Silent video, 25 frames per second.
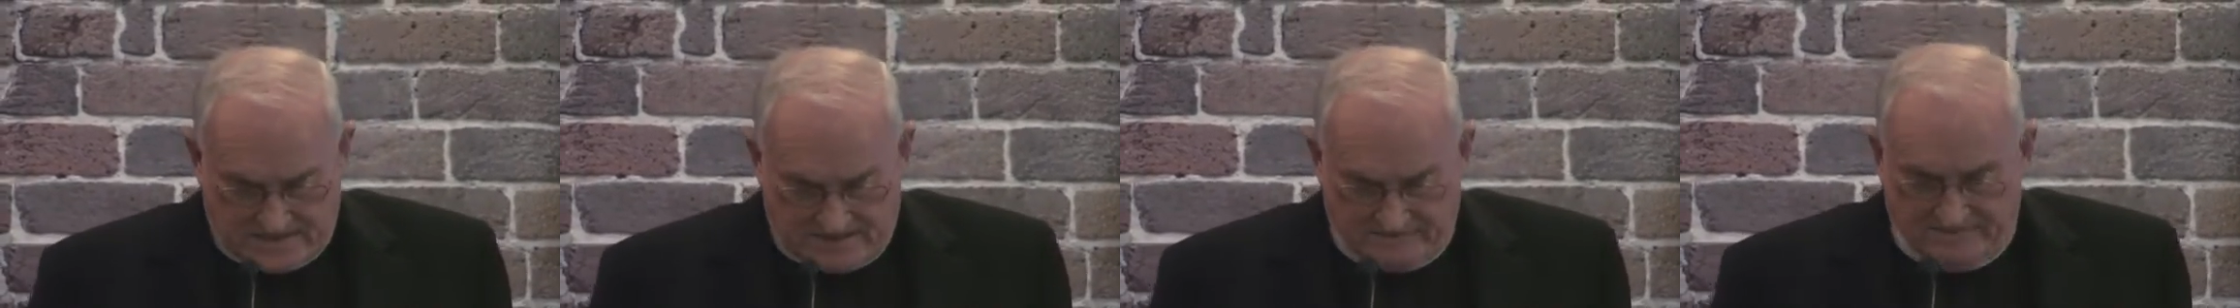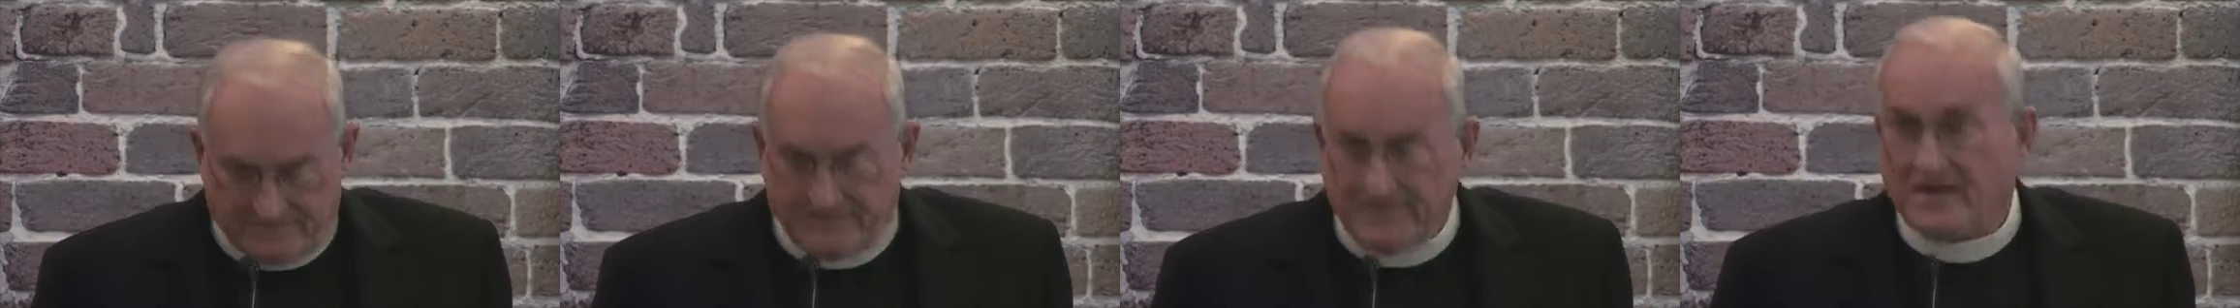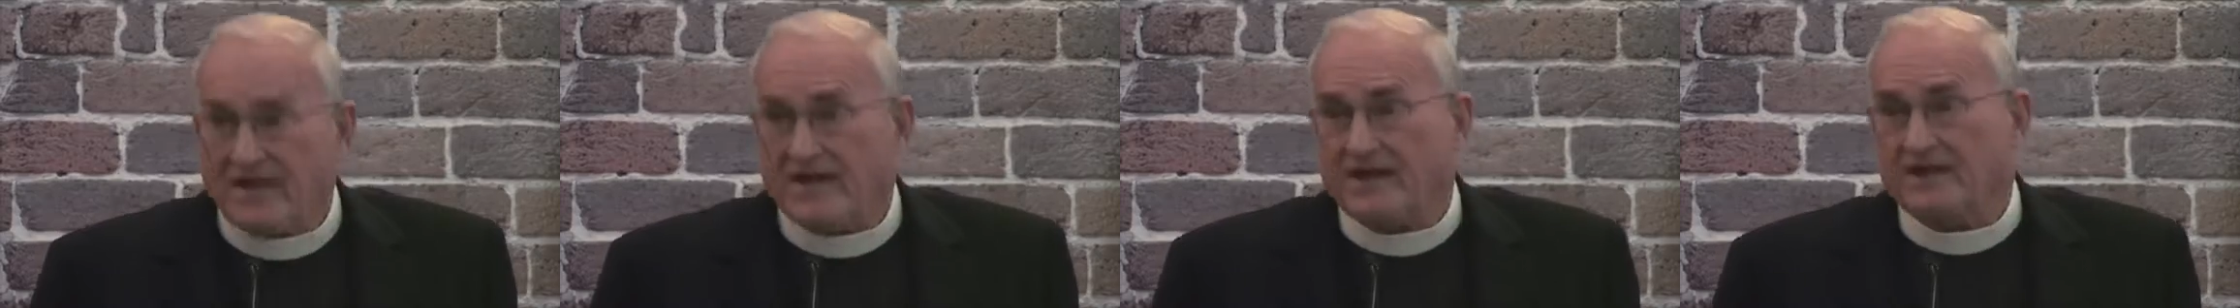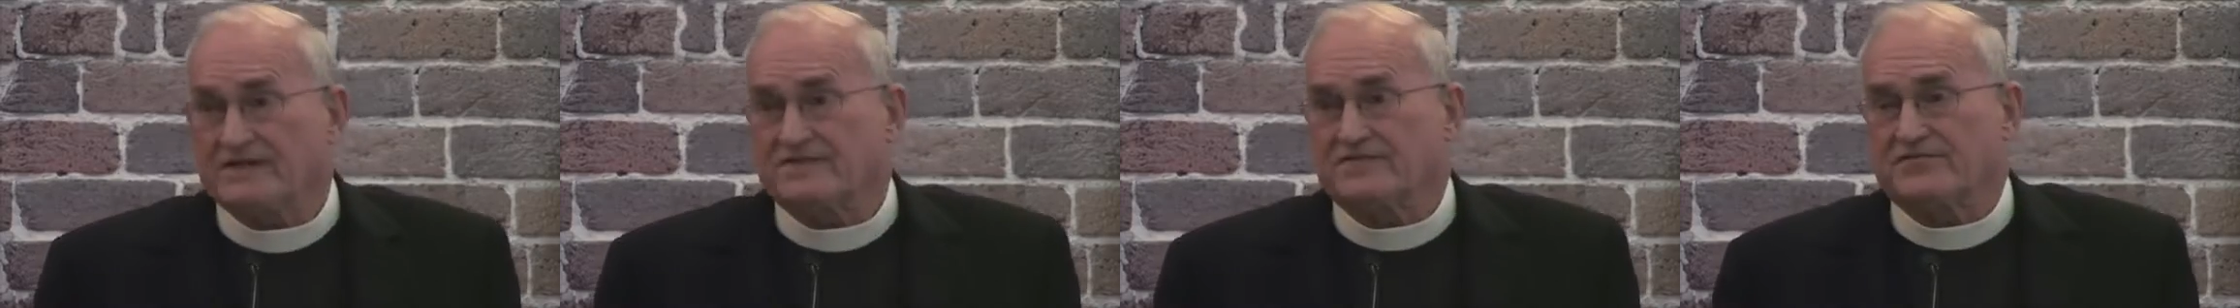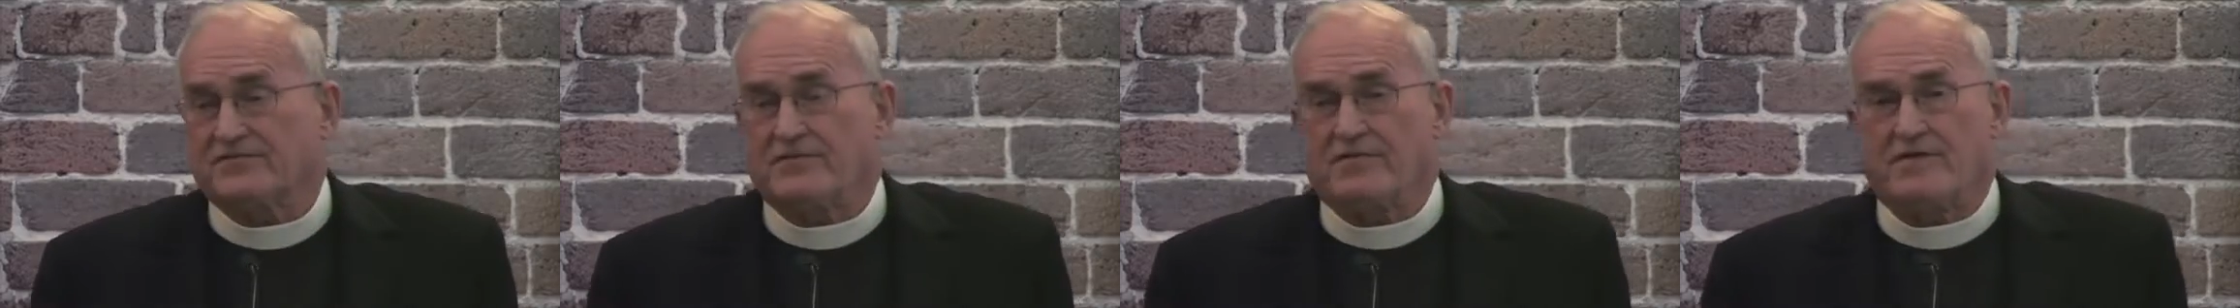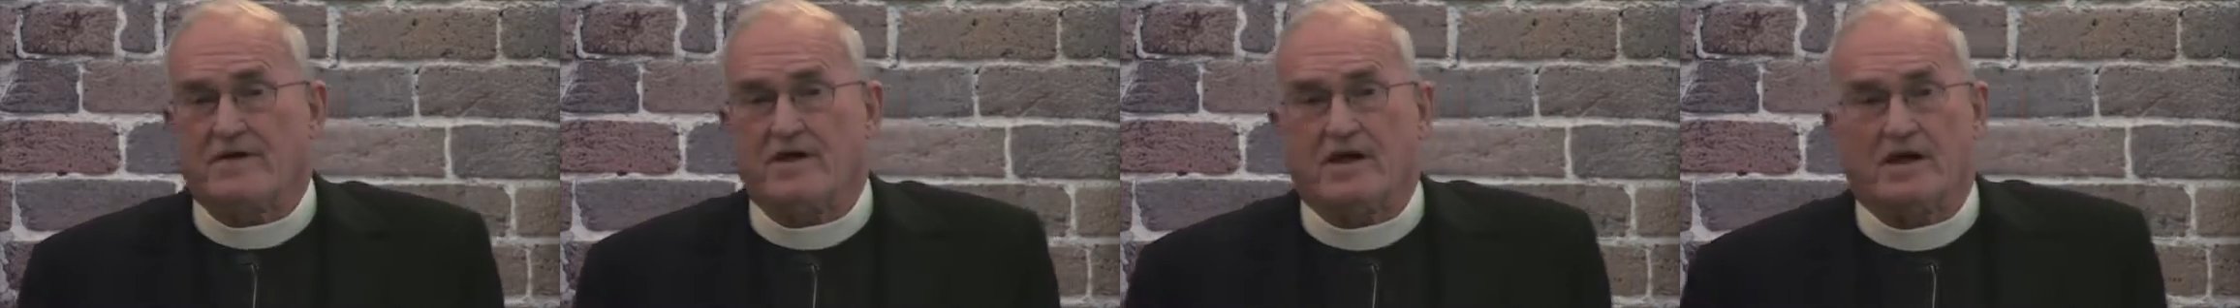give thanks
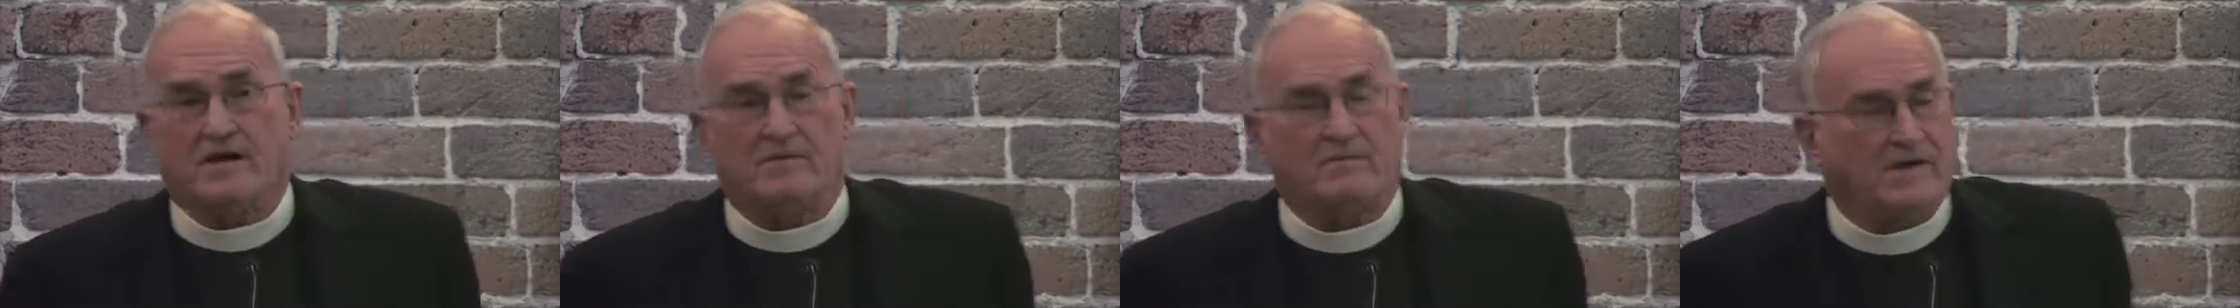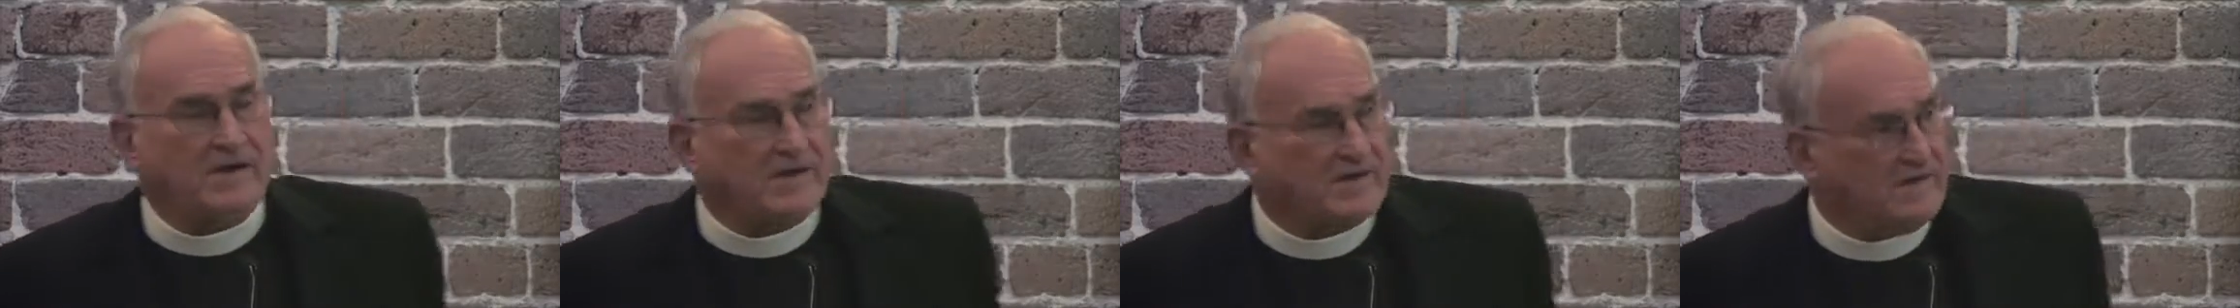for them.